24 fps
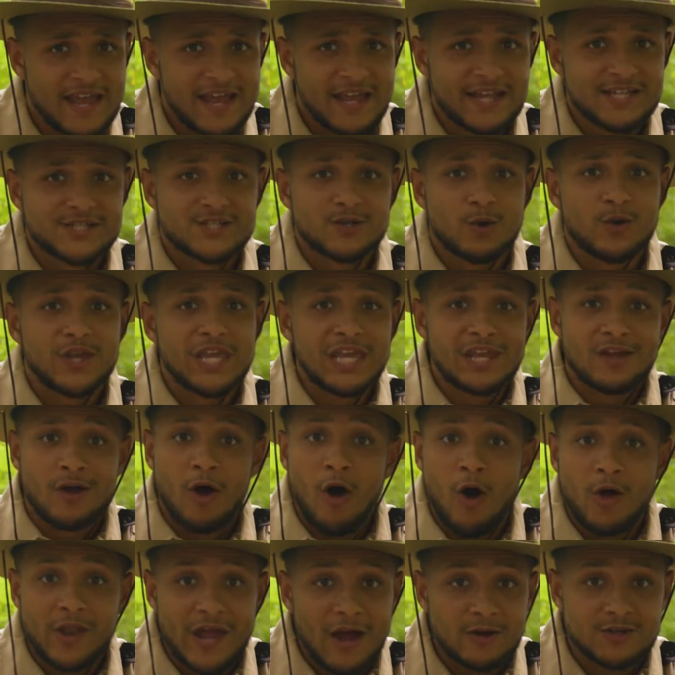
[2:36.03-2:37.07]
And so he
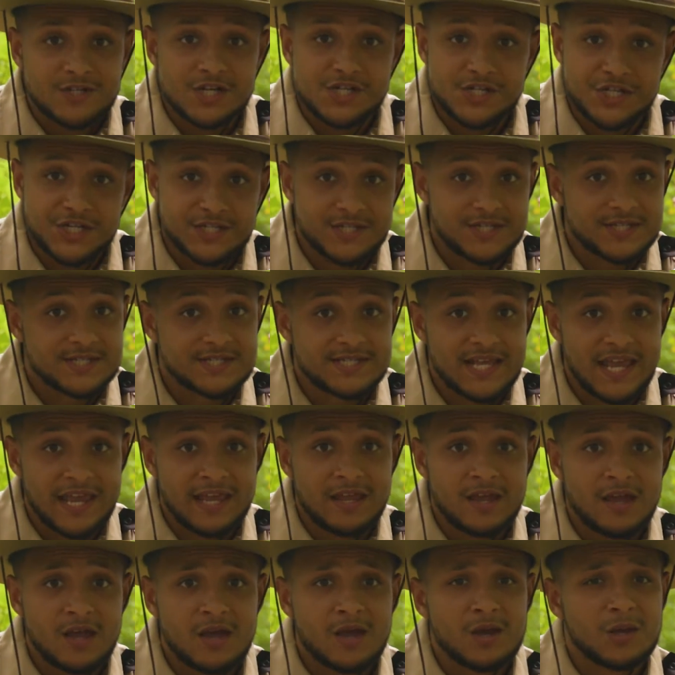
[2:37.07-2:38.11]
called out to Jesus
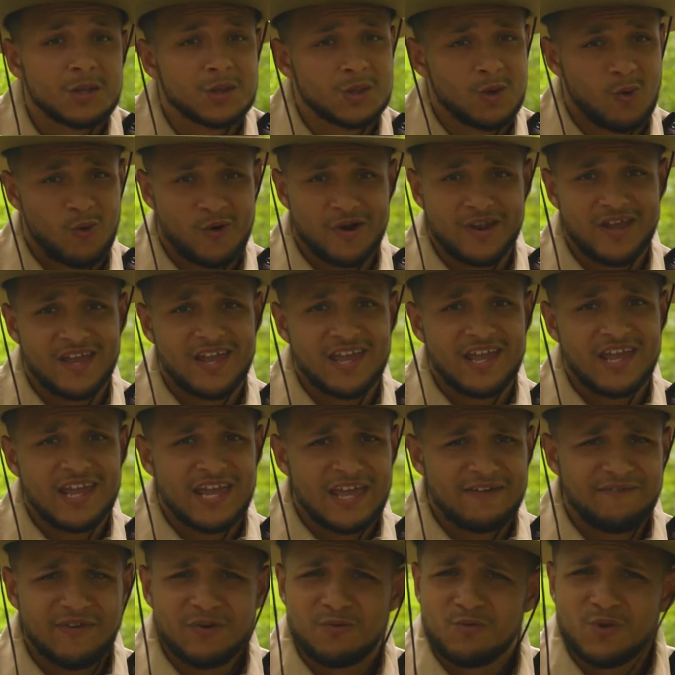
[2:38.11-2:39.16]
saying, "Lord,
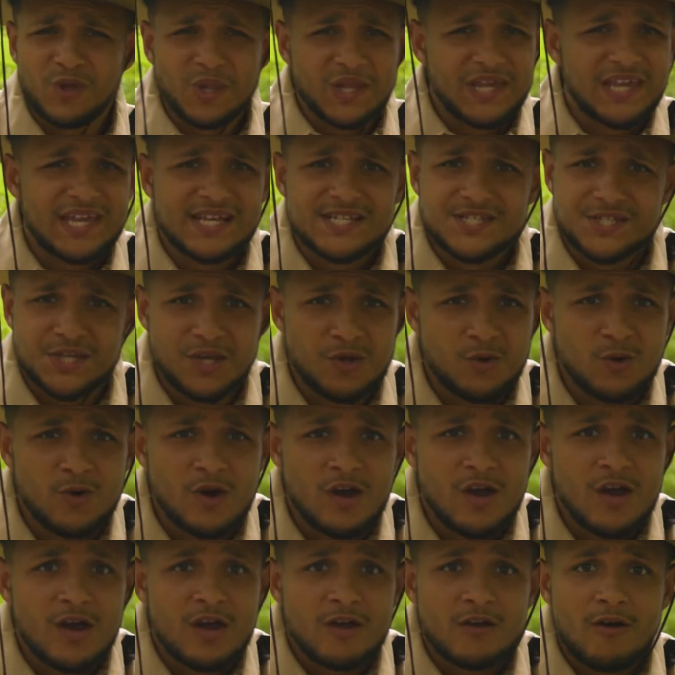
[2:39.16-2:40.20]
if it really is you,
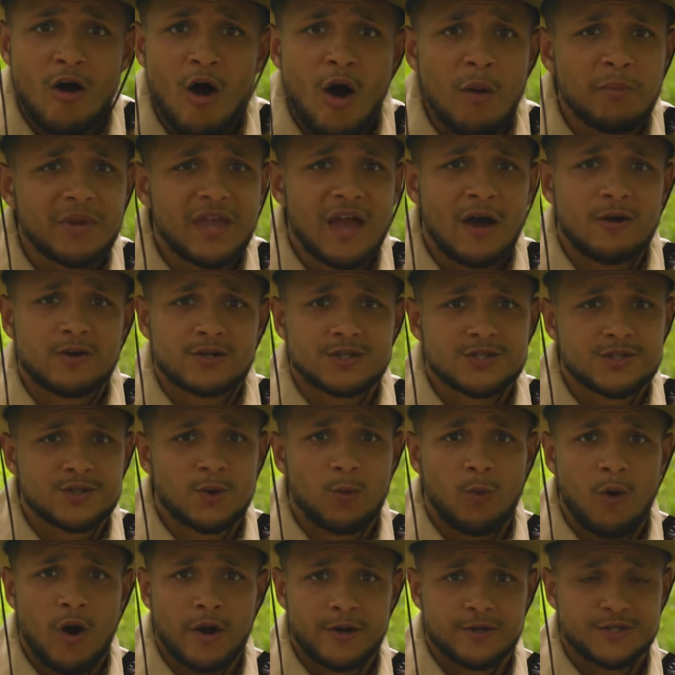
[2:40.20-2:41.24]
call me out into
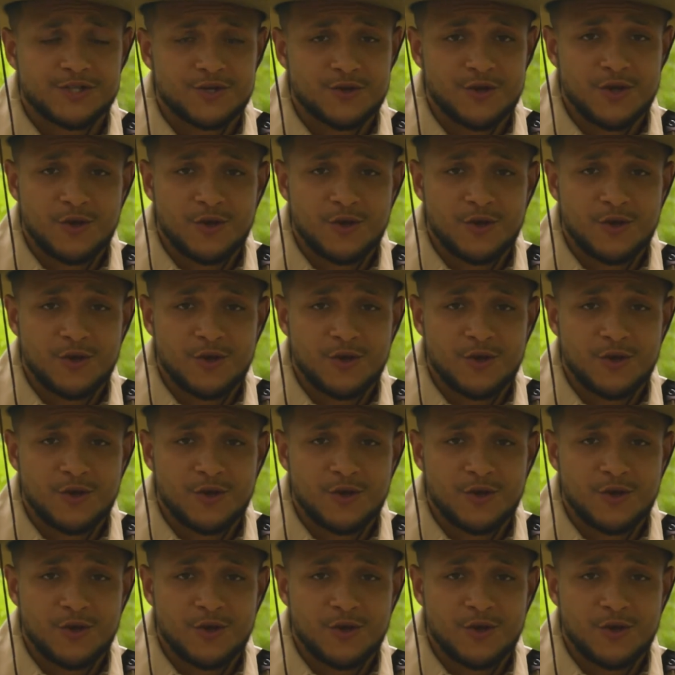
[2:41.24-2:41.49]
the water to